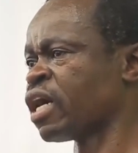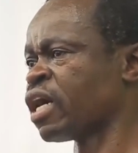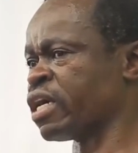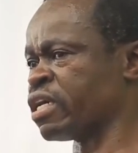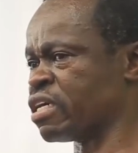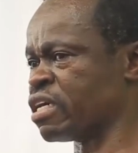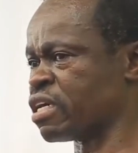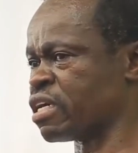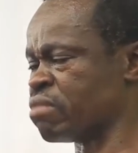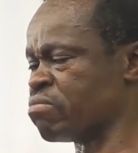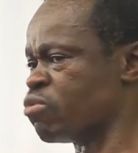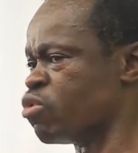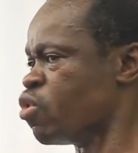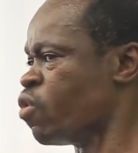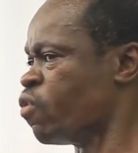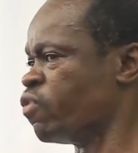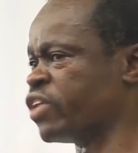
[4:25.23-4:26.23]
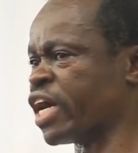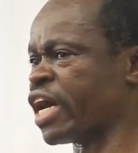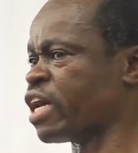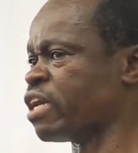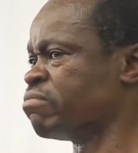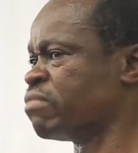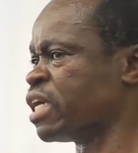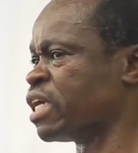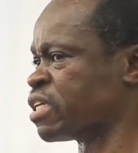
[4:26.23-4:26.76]
And he removed
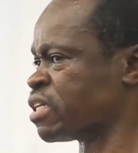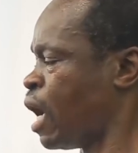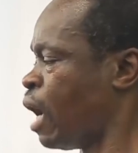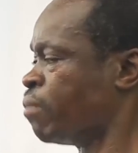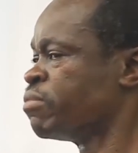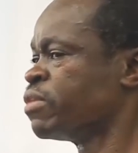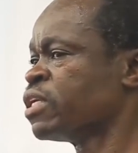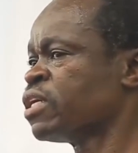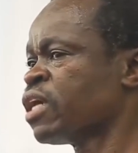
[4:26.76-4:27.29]
Haile Mariam.